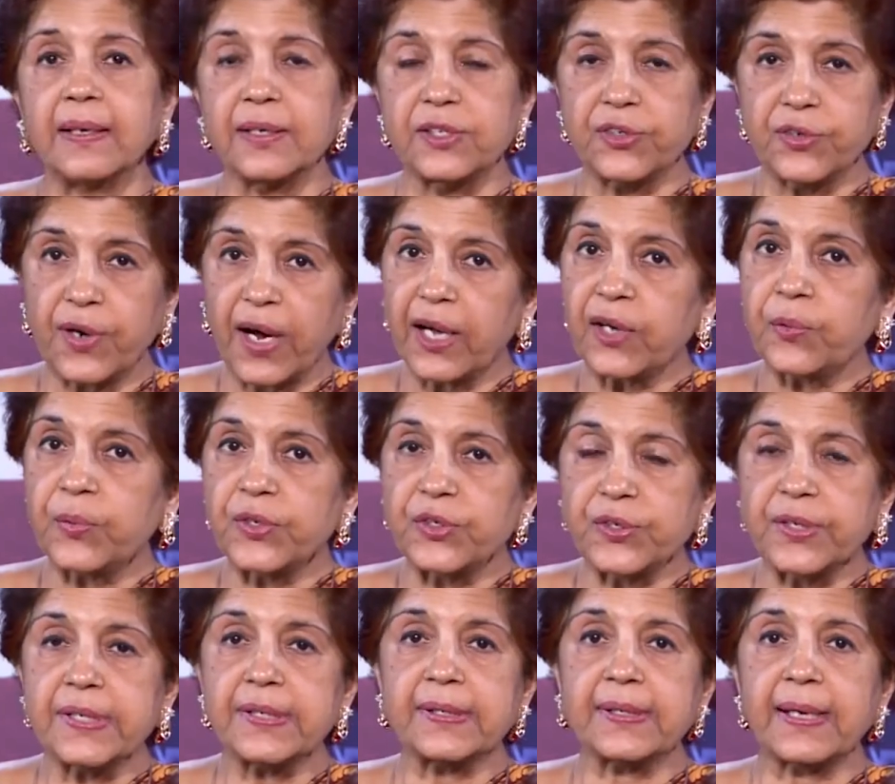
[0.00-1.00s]
a drug
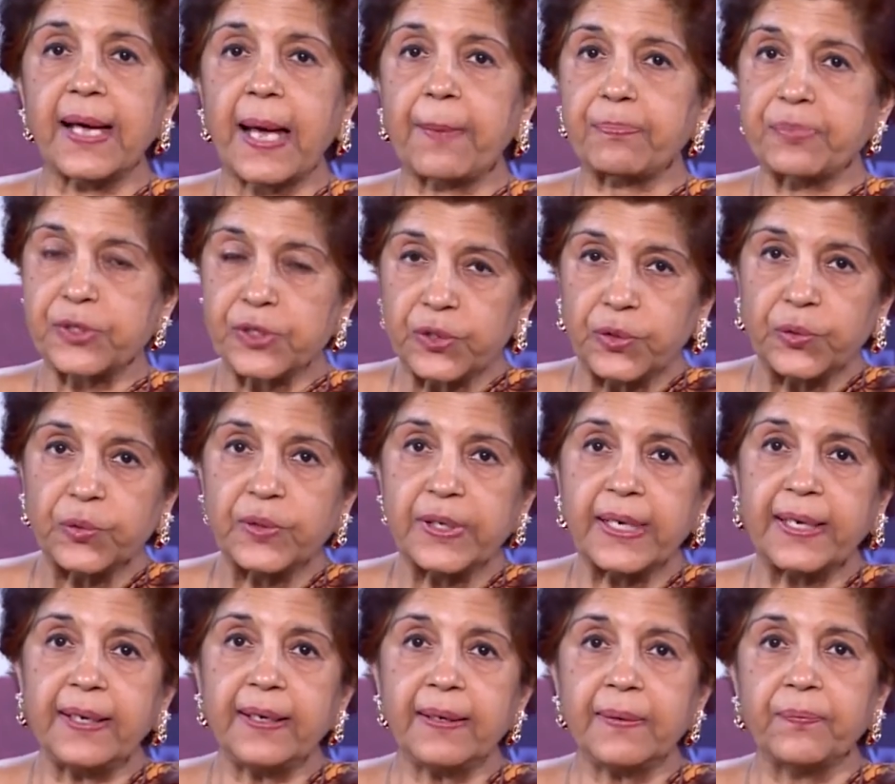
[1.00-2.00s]
which is
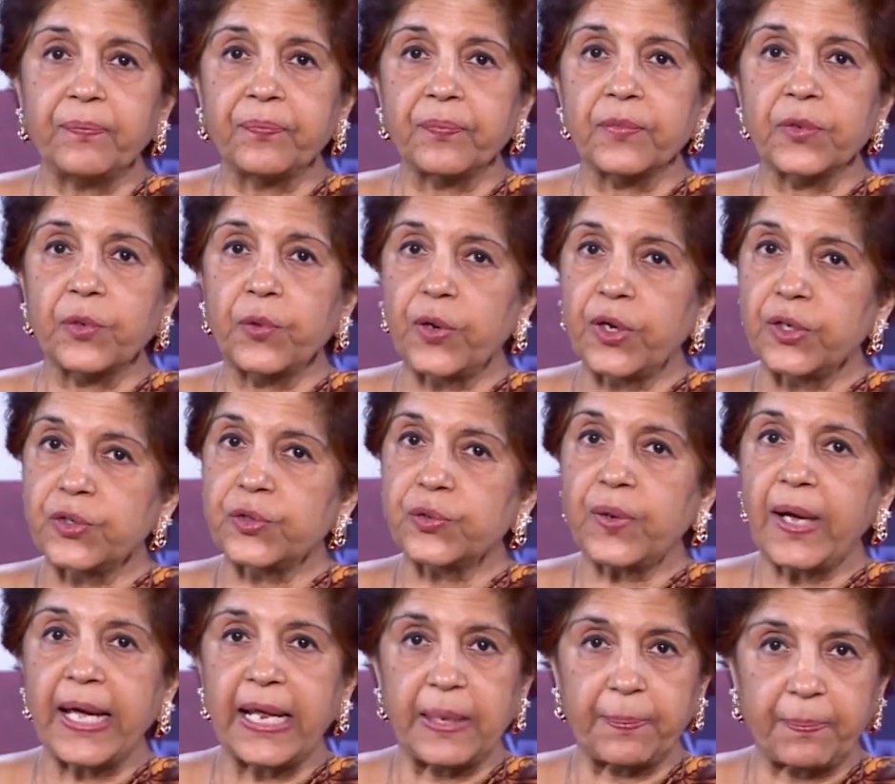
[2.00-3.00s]
absolutely going
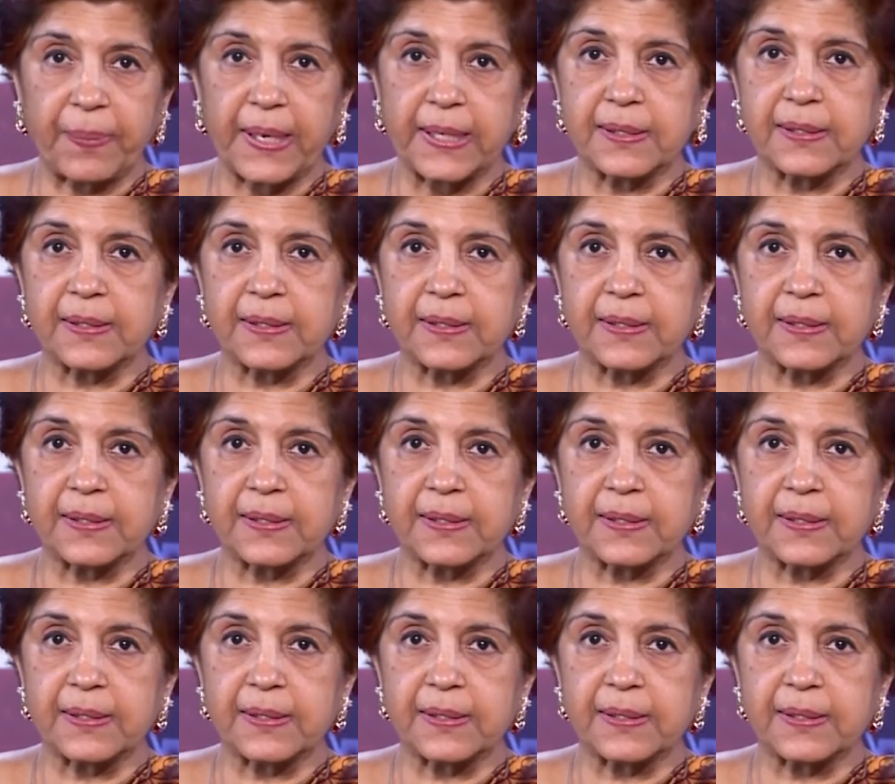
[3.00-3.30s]
to help